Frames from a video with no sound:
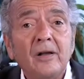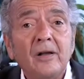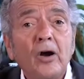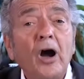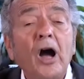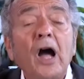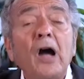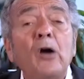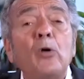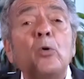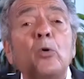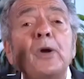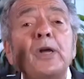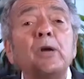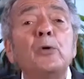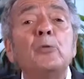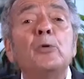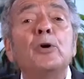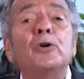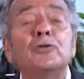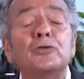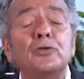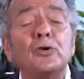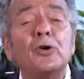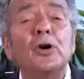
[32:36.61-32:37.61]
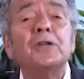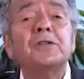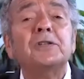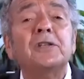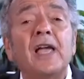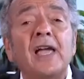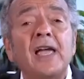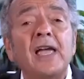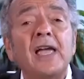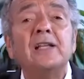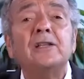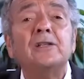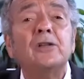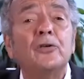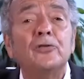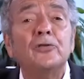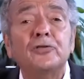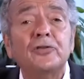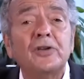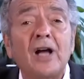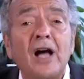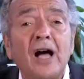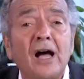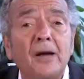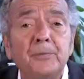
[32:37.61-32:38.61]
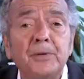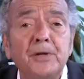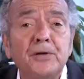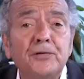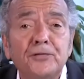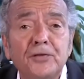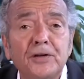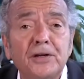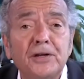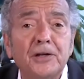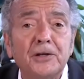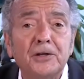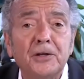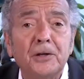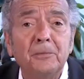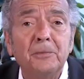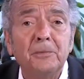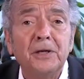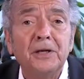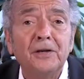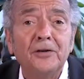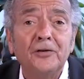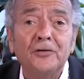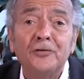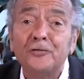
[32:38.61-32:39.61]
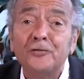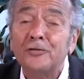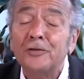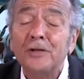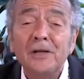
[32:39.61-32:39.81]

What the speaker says: We were taught to hate those commie Vietnamese.